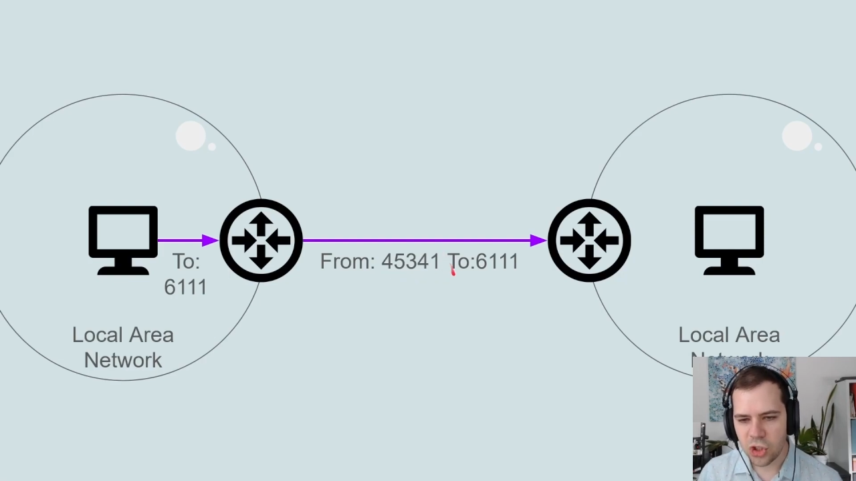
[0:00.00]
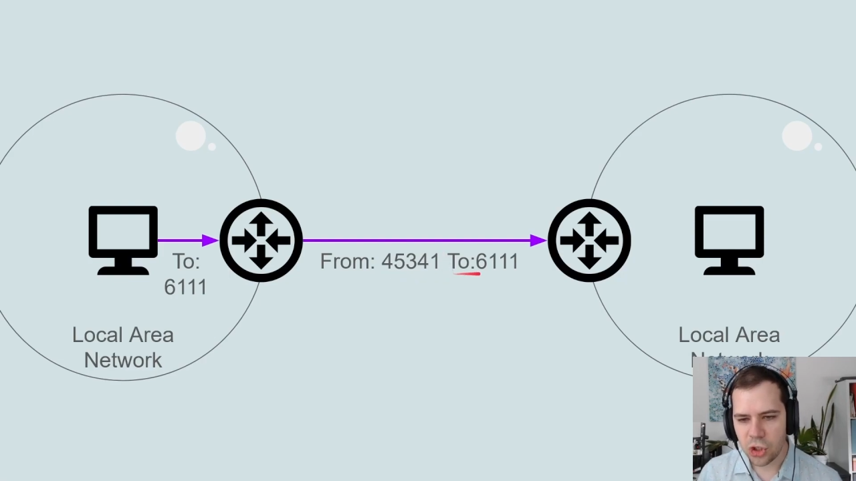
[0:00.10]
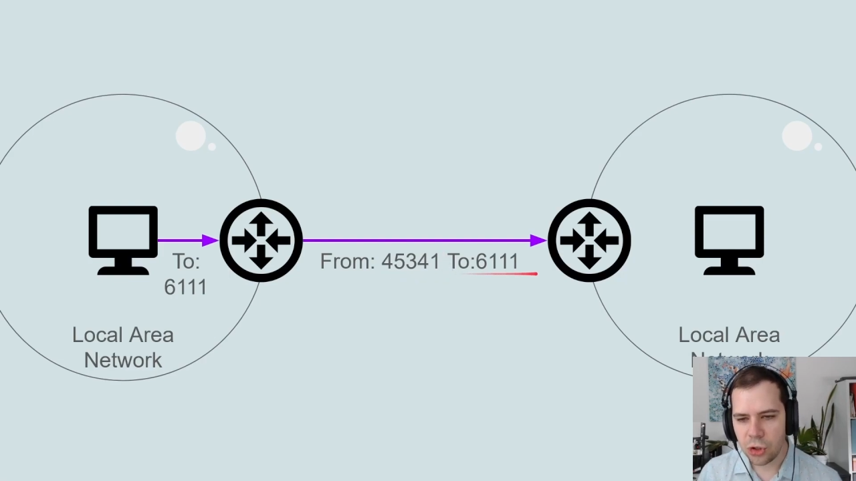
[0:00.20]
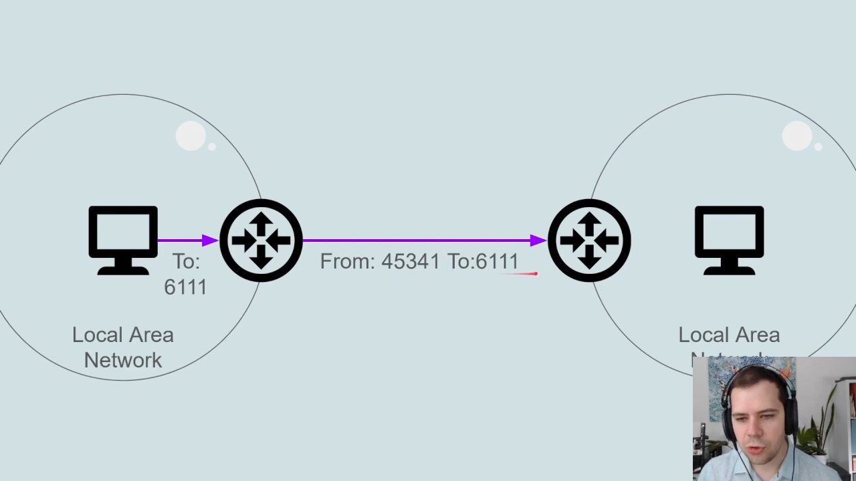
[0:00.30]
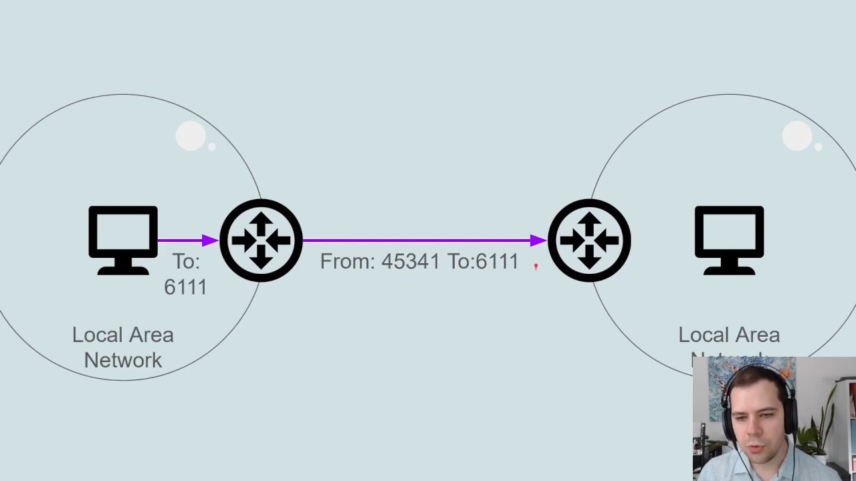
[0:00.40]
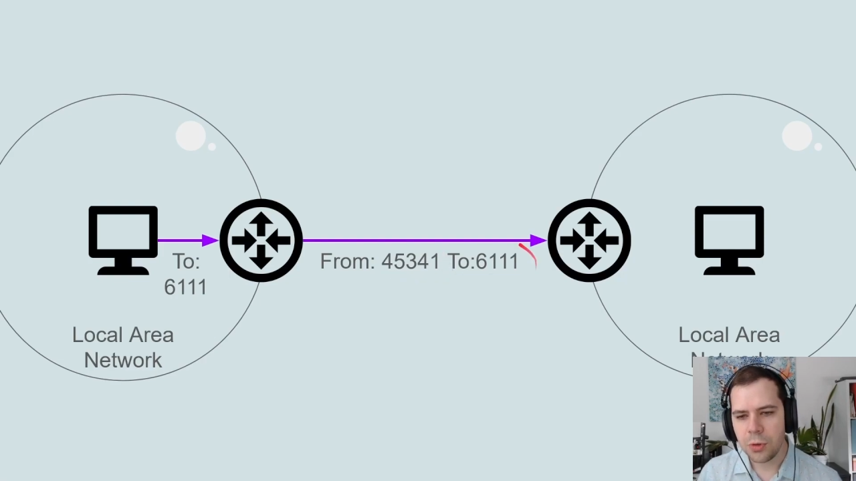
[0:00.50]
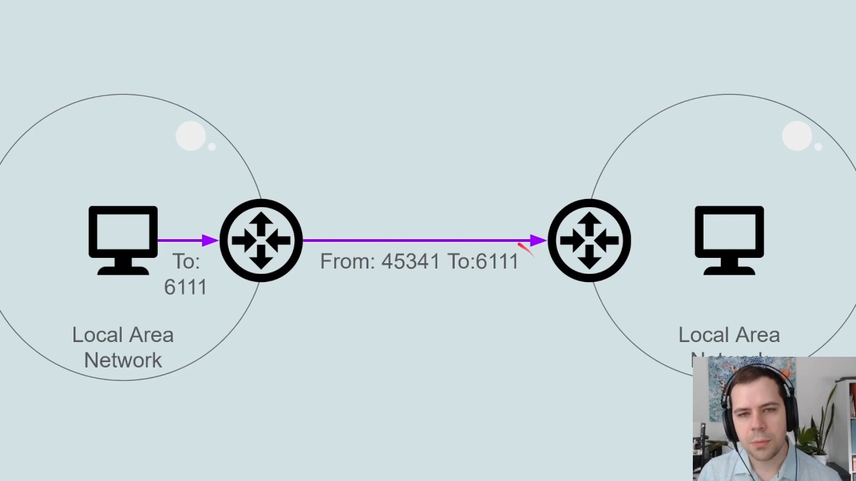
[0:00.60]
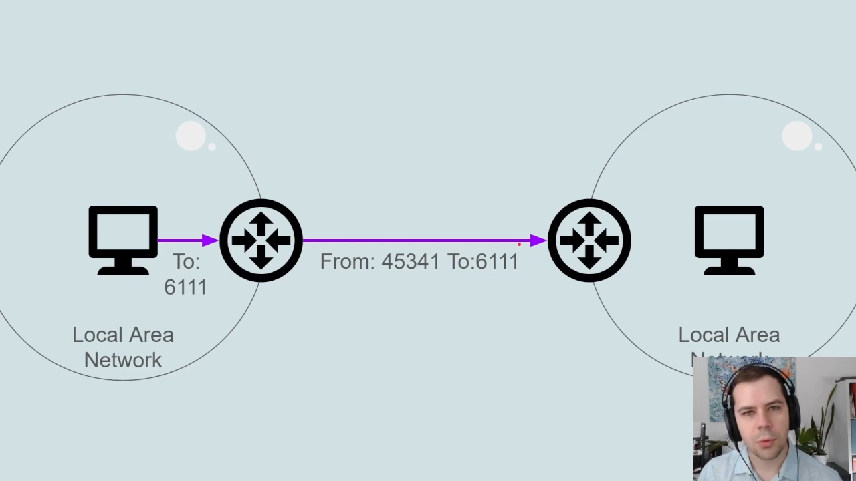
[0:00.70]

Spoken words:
to